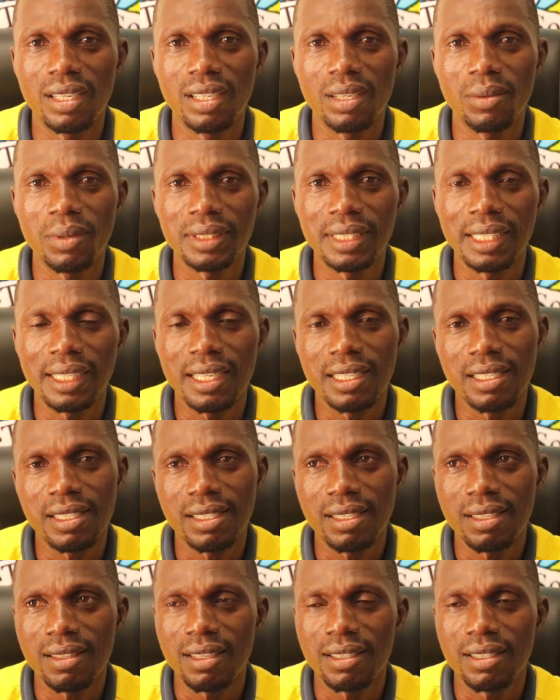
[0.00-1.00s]
What I can
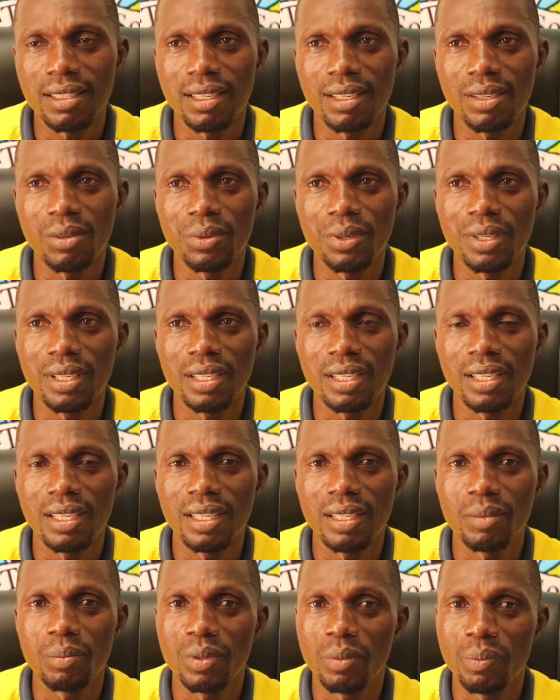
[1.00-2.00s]
say that we
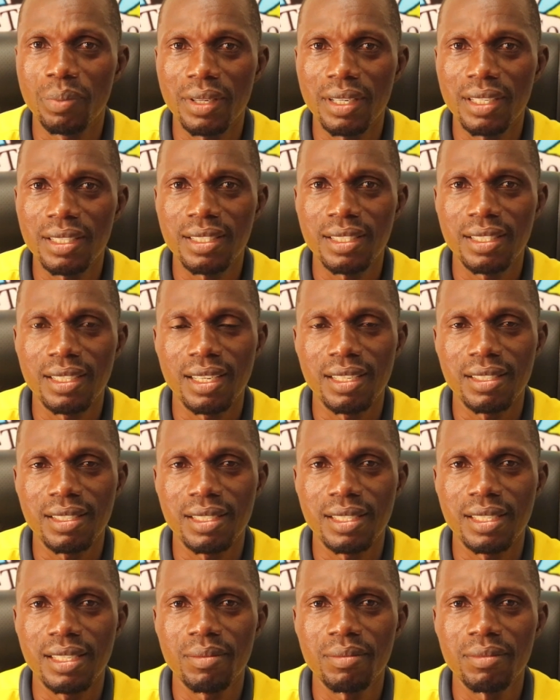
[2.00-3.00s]
are prepared as
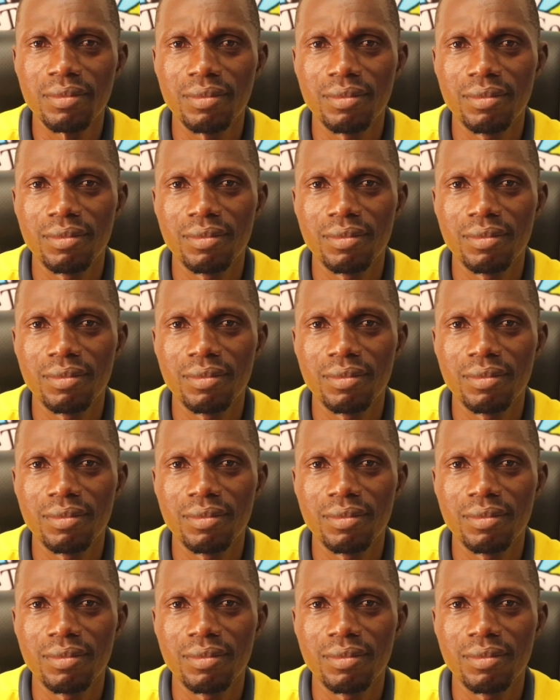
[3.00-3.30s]
a team.